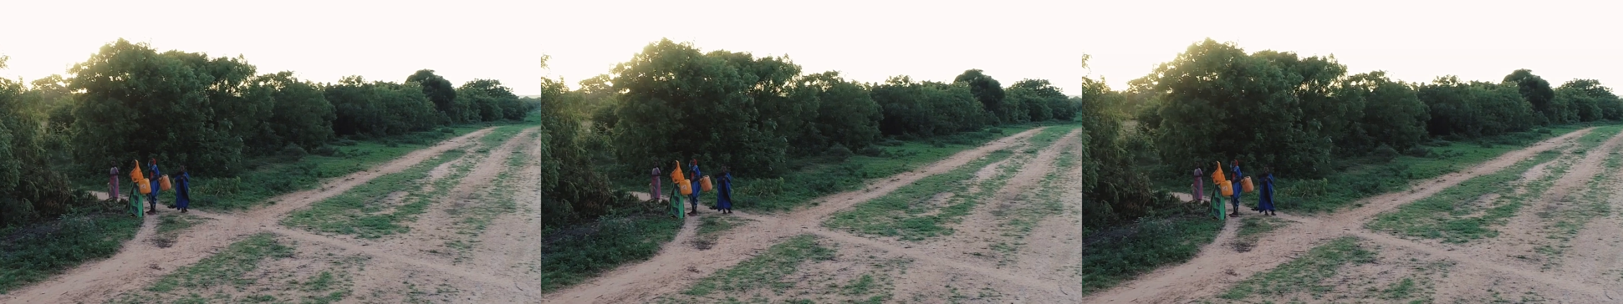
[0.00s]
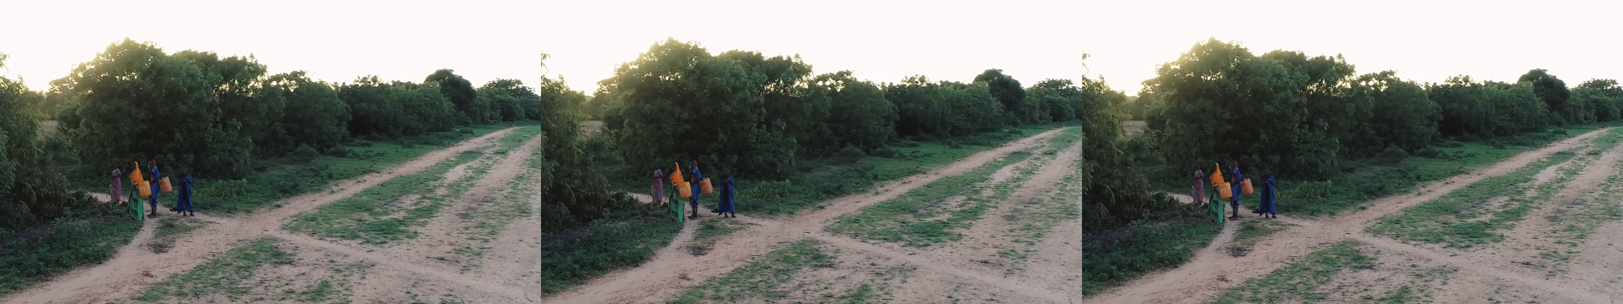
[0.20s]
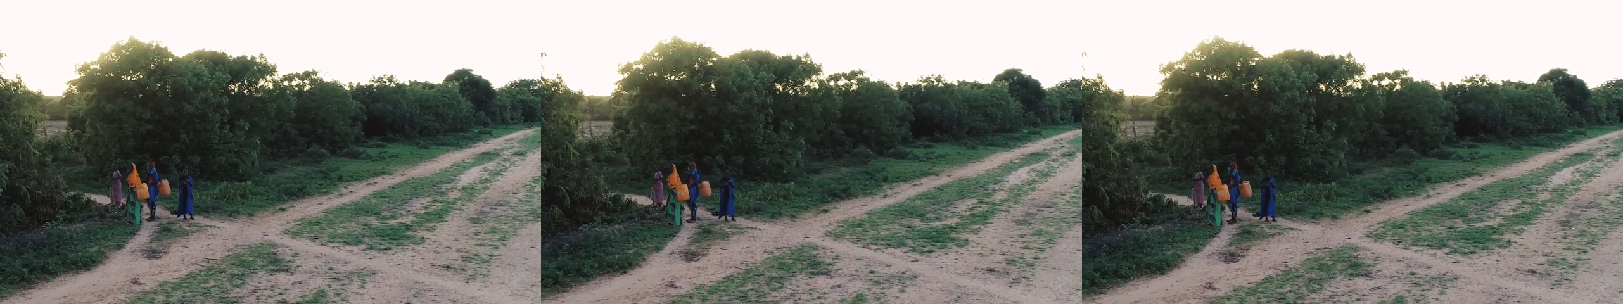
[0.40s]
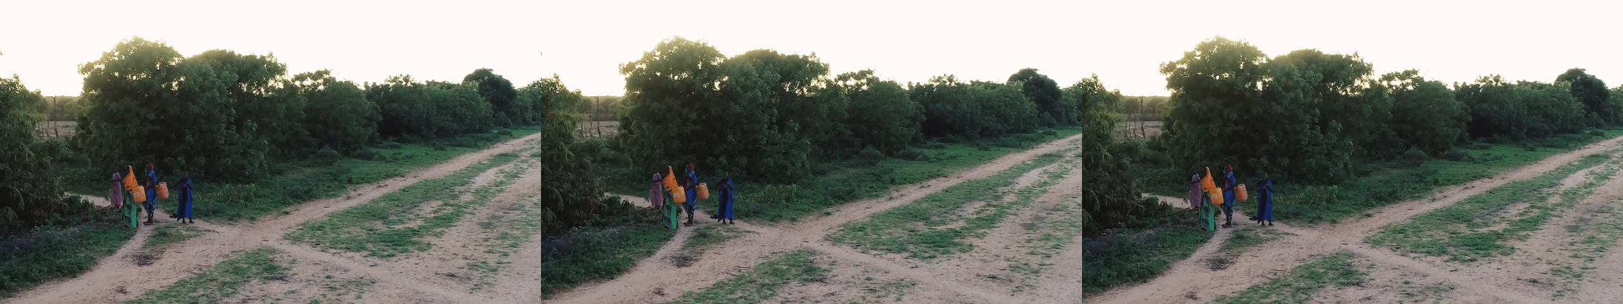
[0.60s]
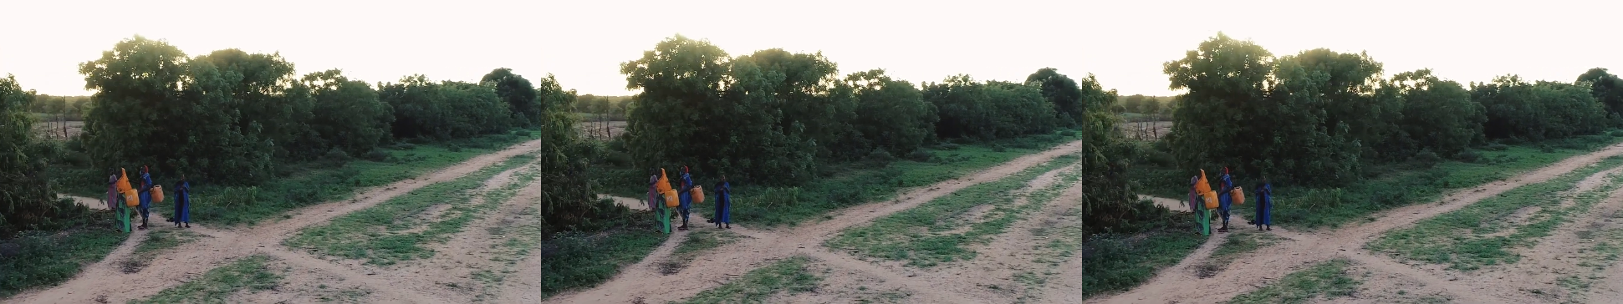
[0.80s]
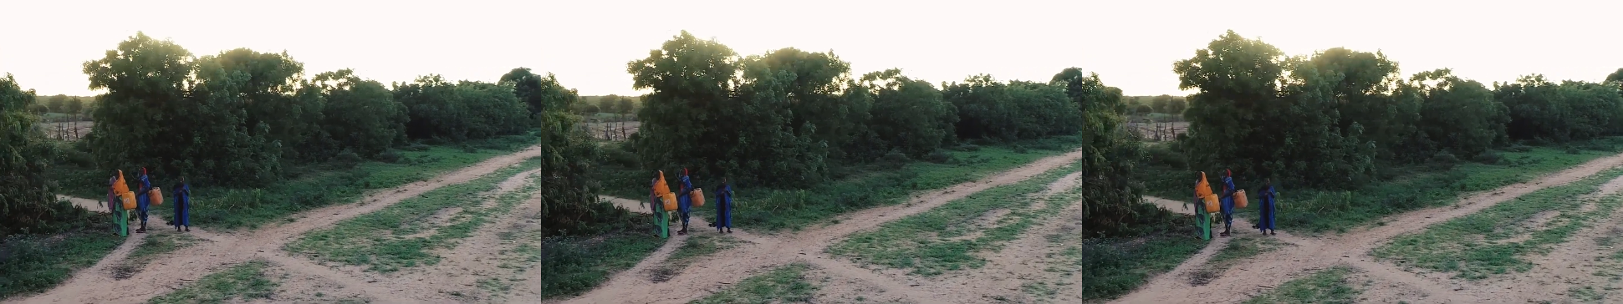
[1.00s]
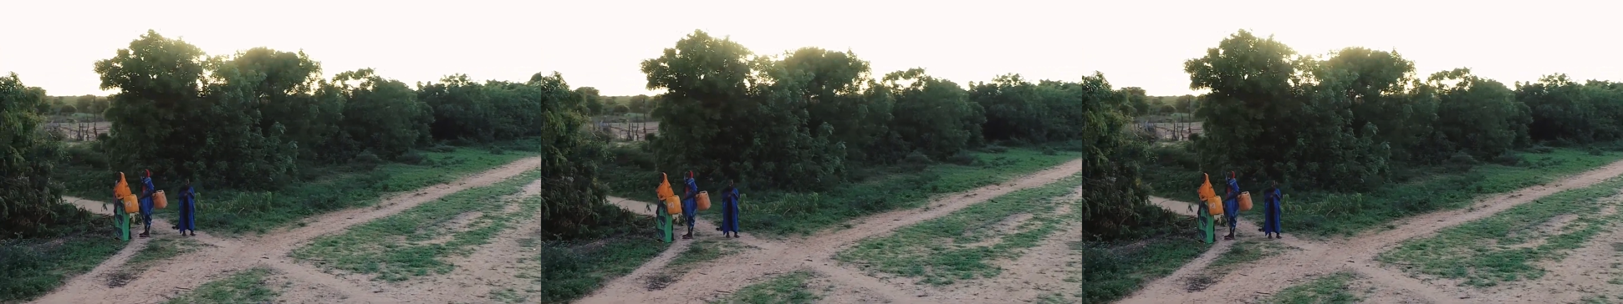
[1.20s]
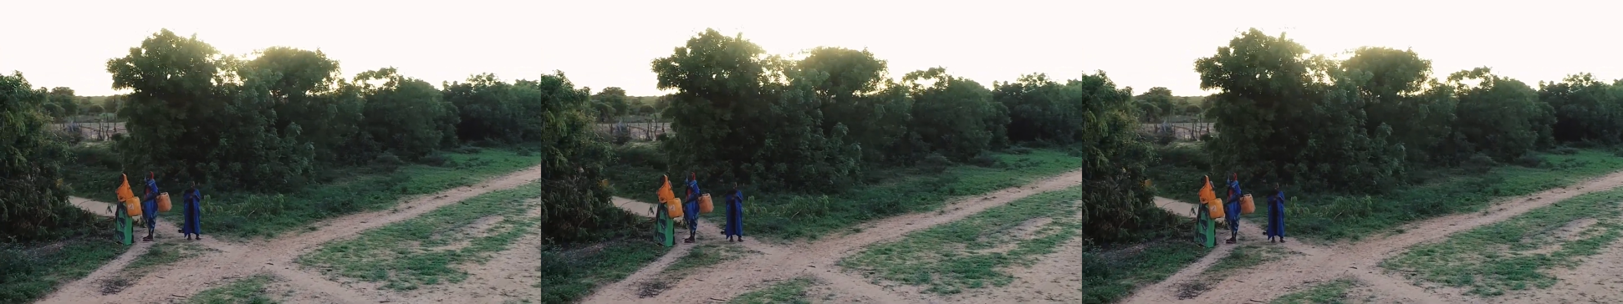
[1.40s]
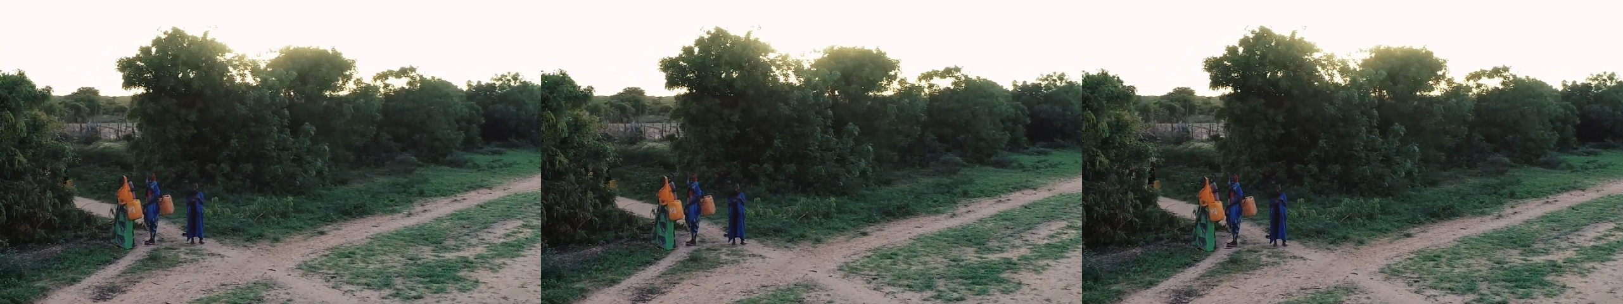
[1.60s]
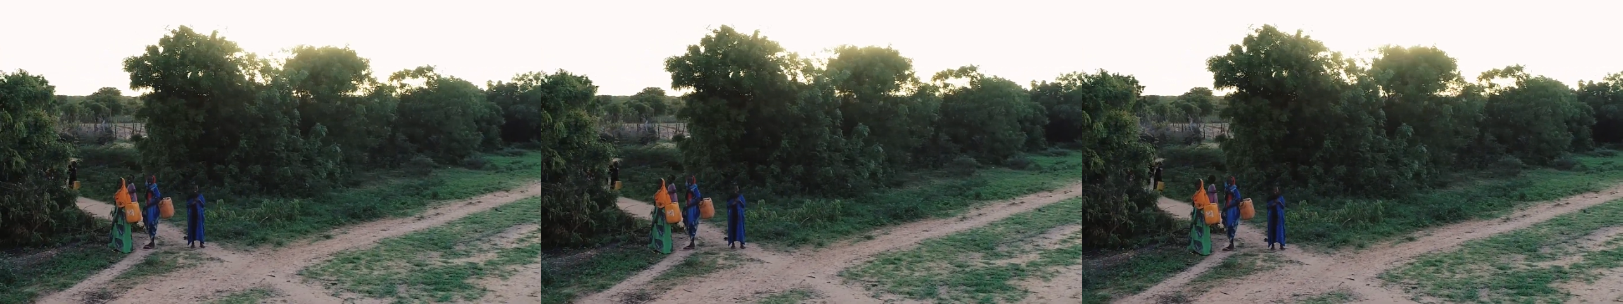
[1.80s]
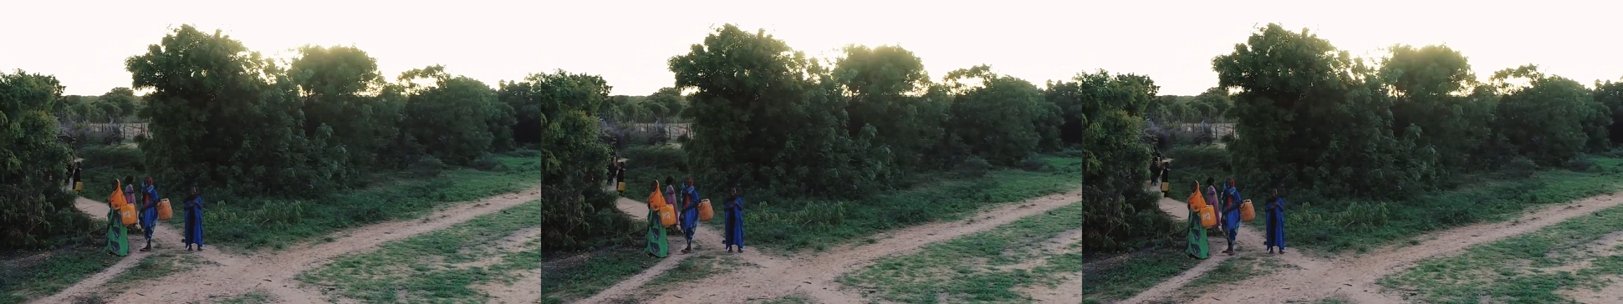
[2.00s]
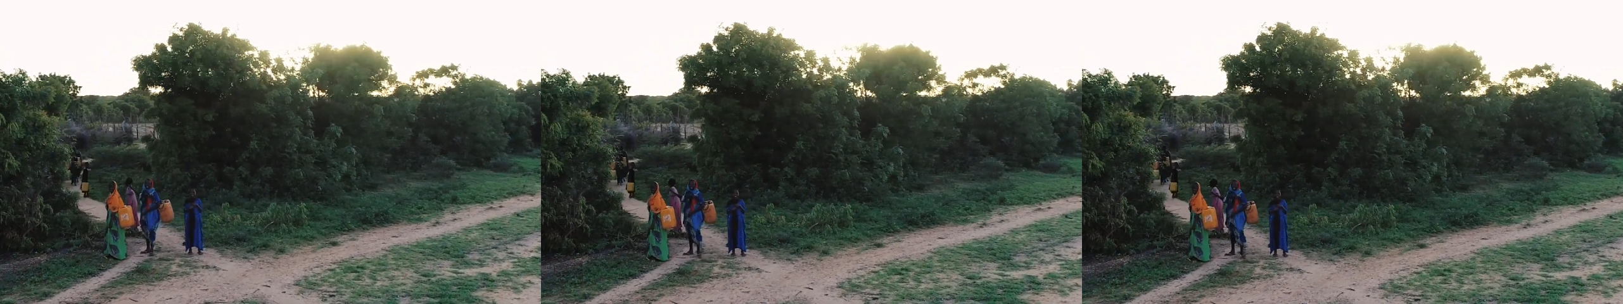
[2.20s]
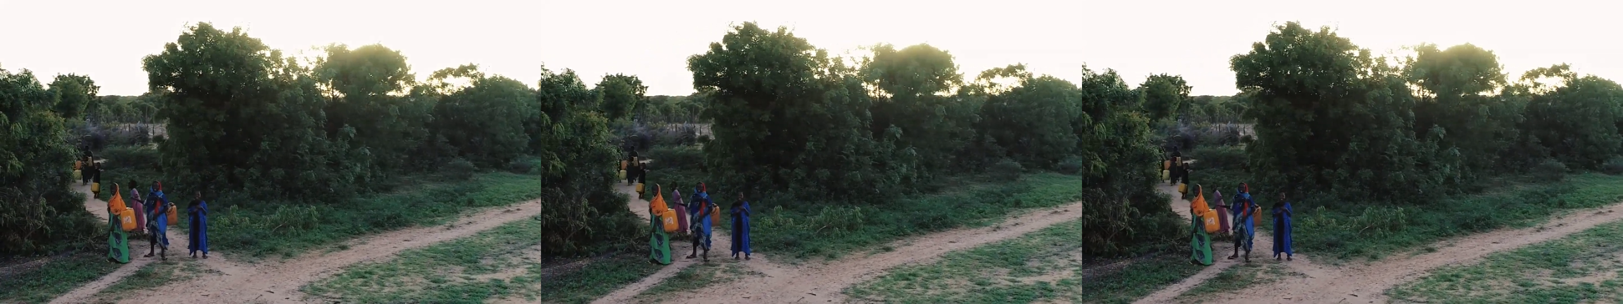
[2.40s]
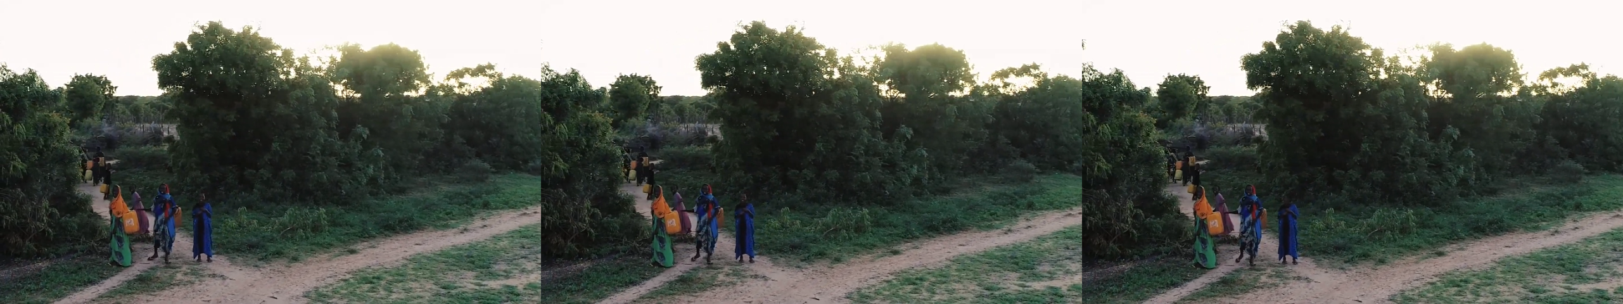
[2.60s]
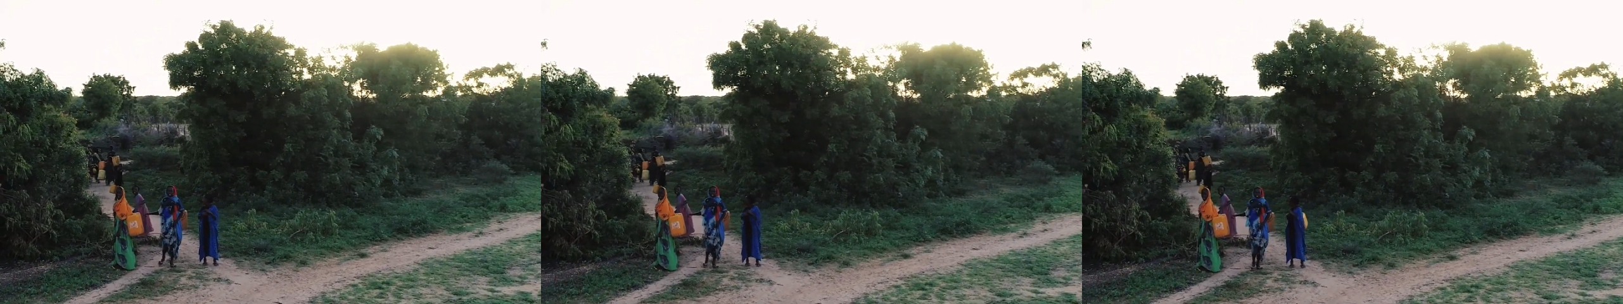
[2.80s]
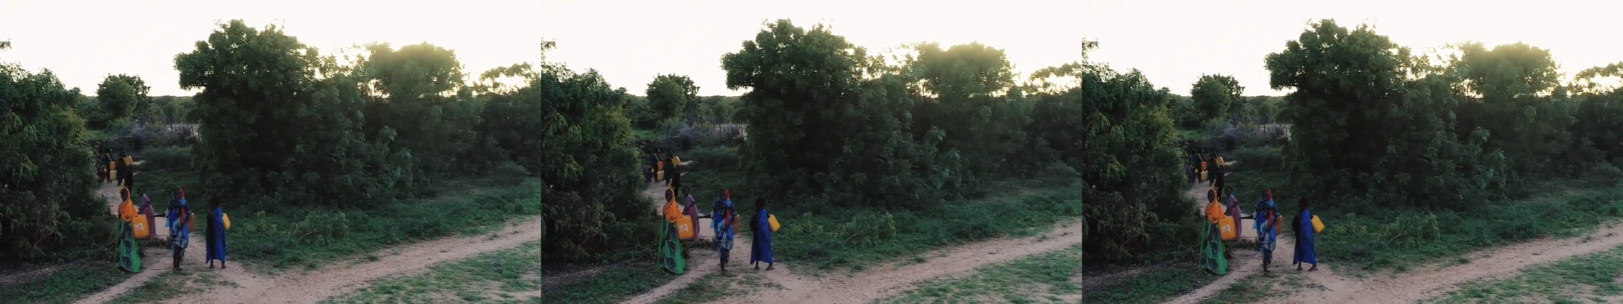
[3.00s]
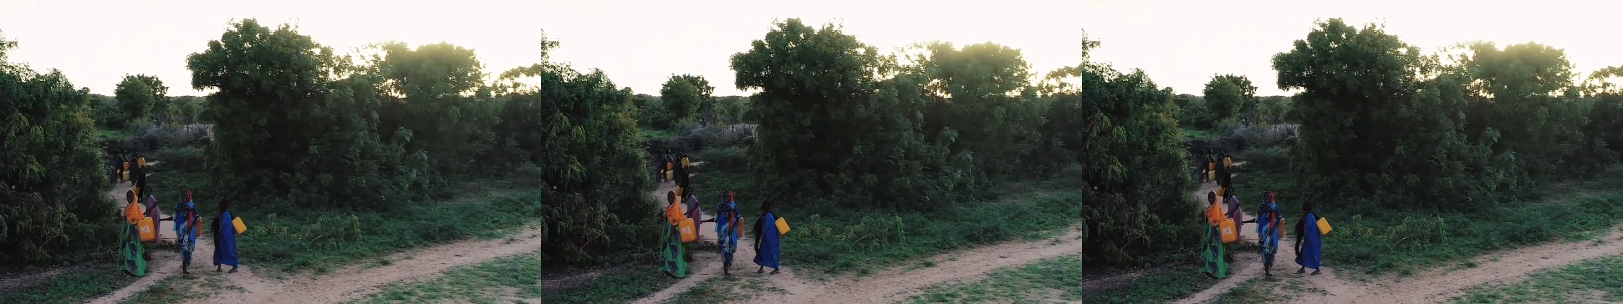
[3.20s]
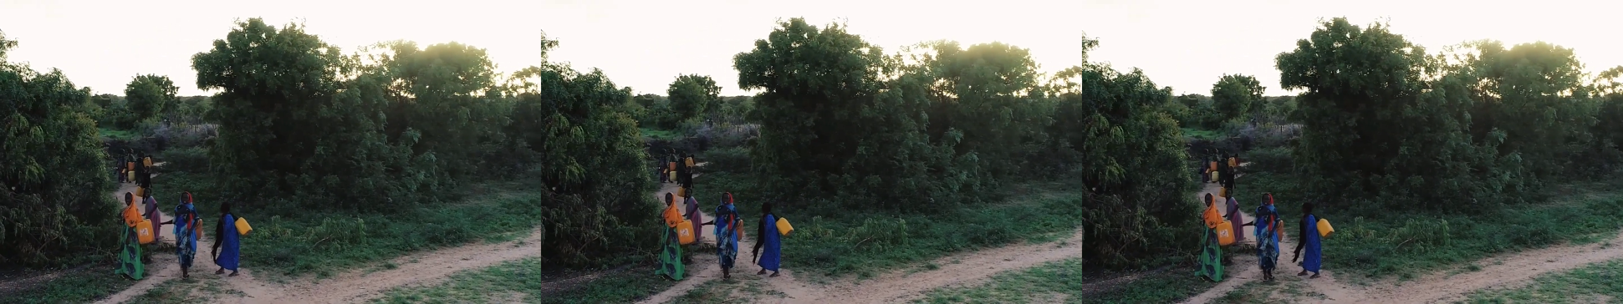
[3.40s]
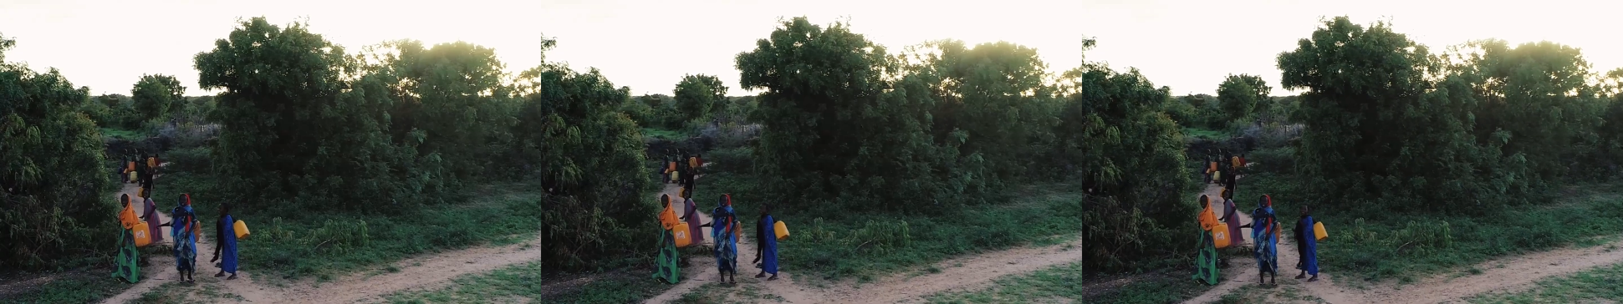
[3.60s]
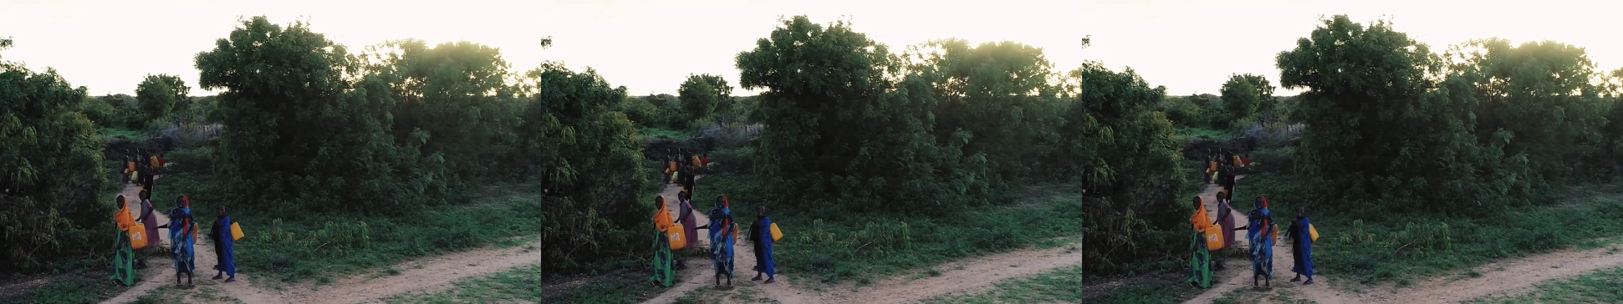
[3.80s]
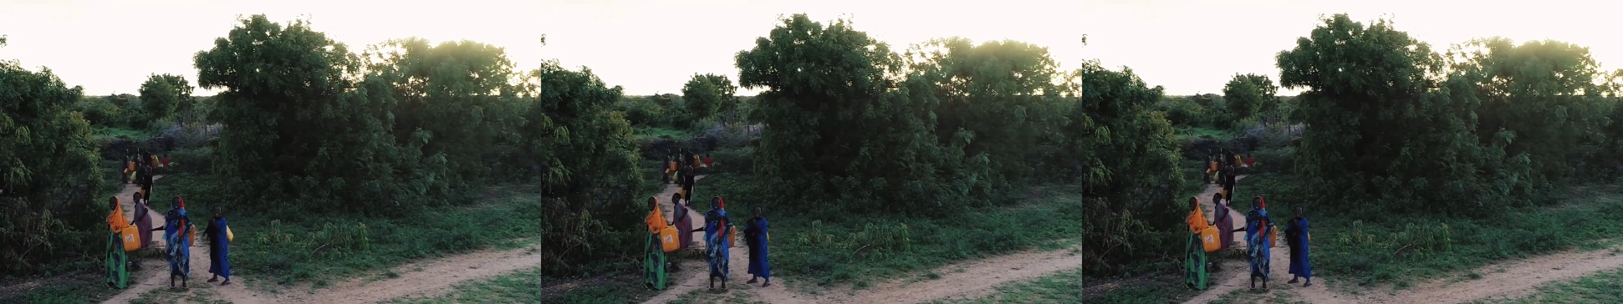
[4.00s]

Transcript: No face is visible, so there are no lips to read.